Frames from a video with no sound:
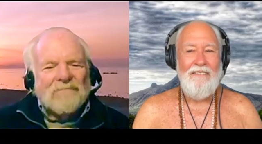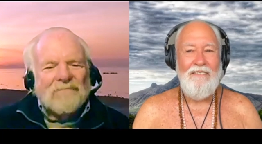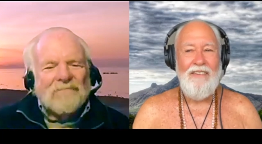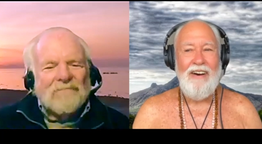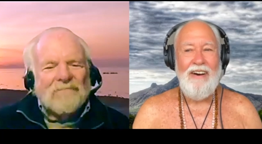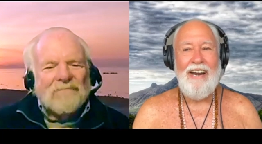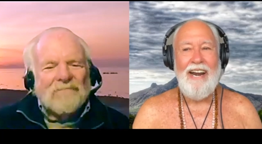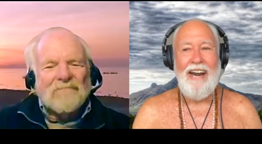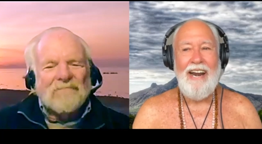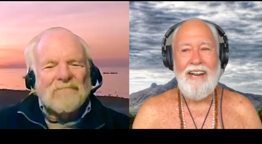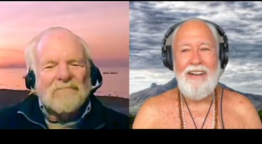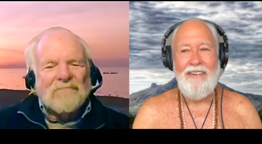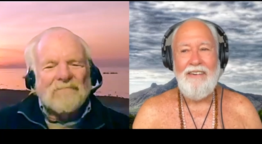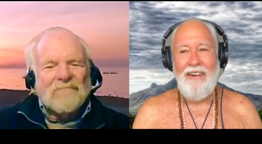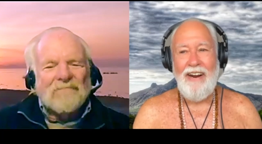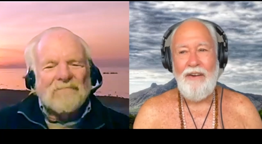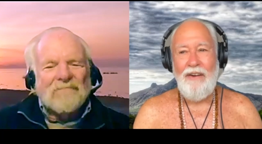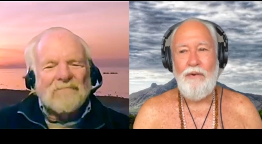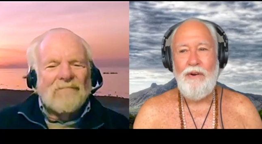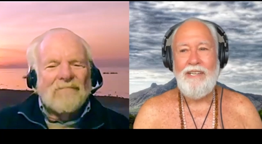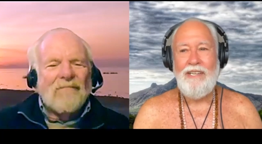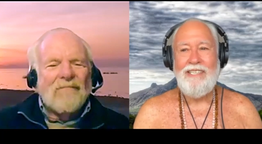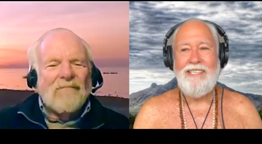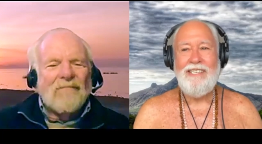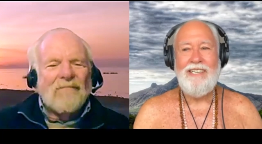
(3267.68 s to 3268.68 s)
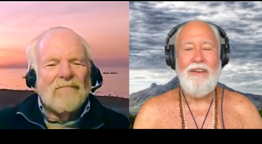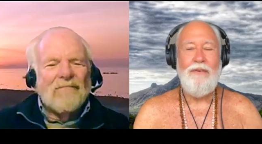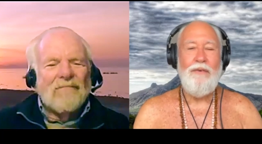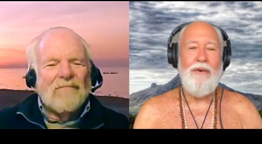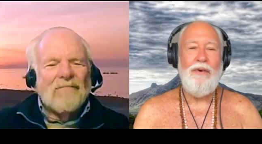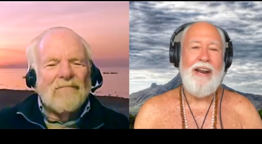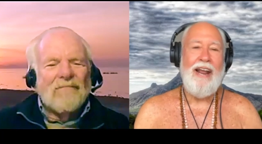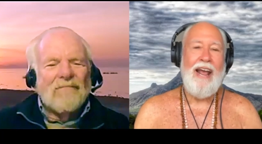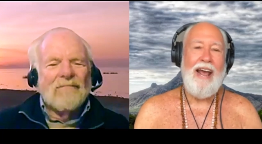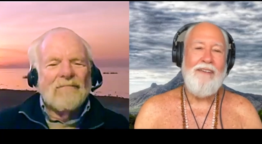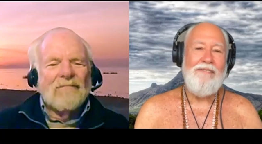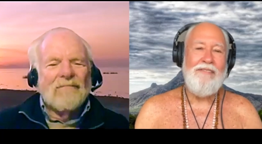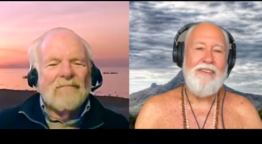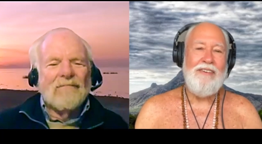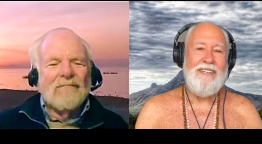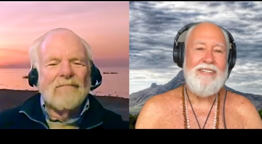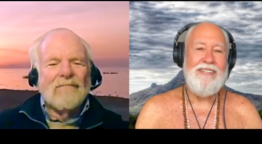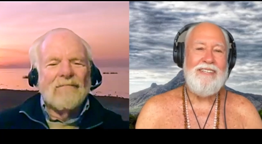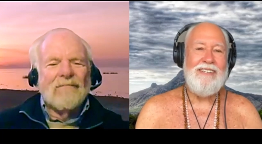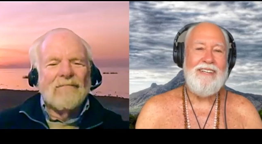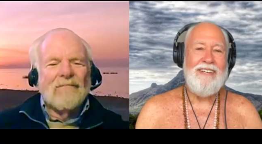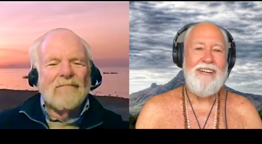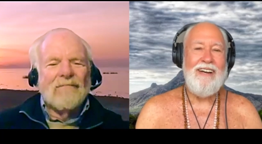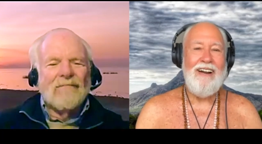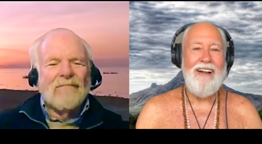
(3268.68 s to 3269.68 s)
Speaker 1: but anyway, we'll see what
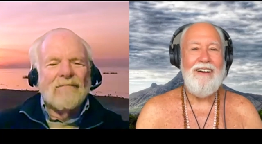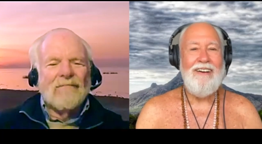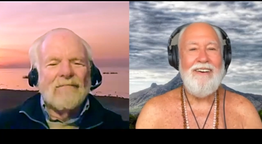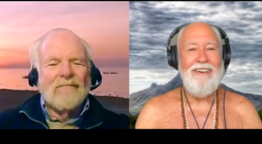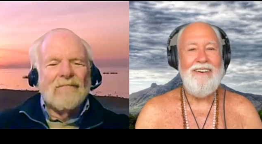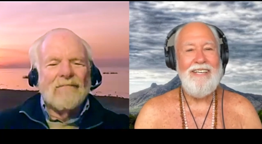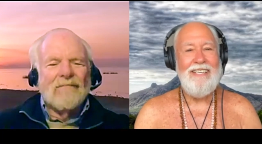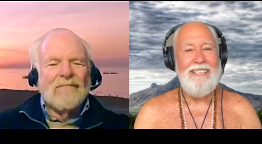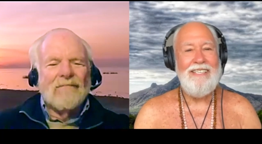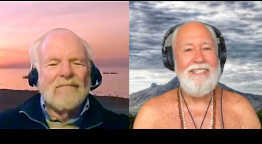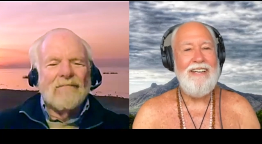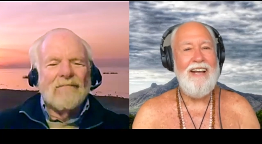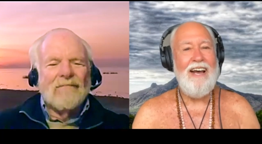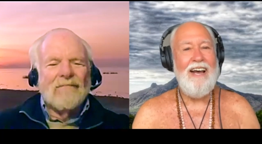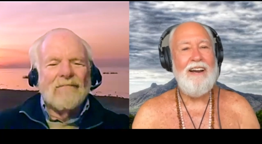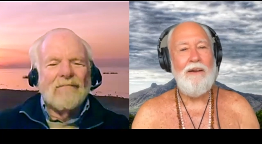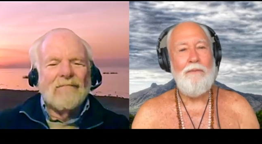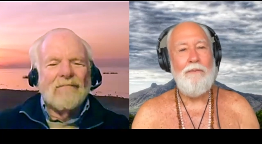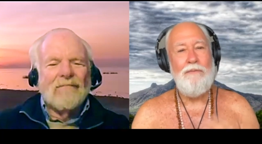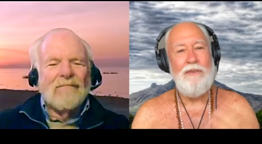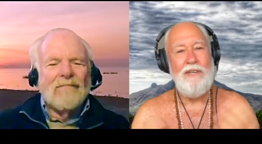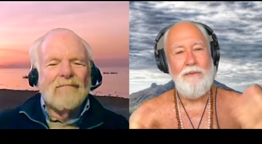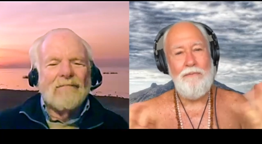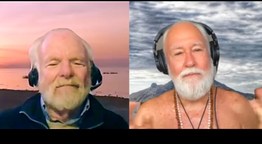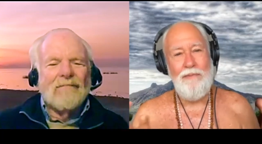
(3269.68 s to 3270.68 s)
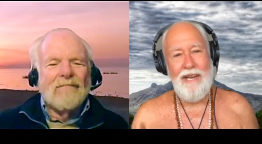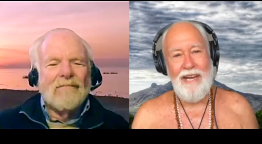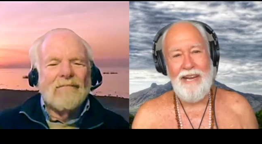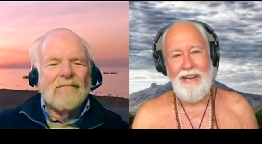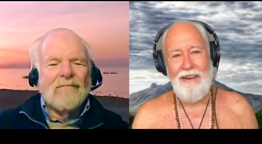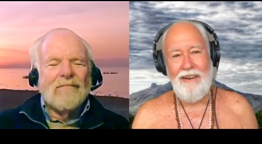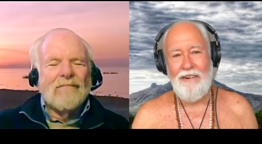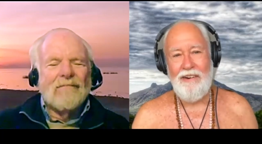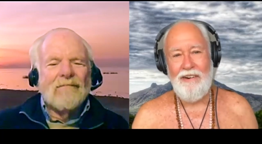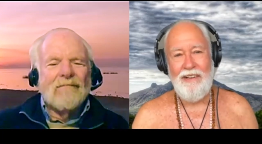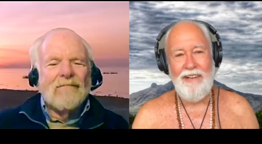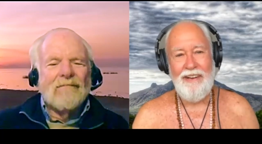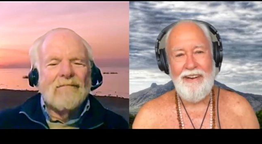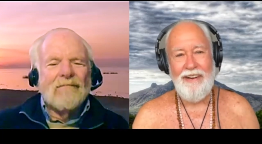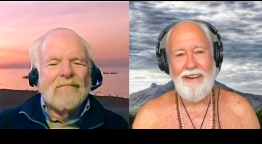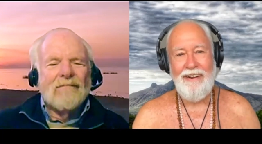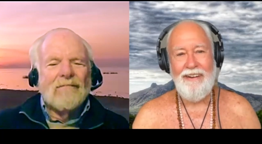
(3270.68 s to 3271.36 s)
happens. You know, it's not up to me, really.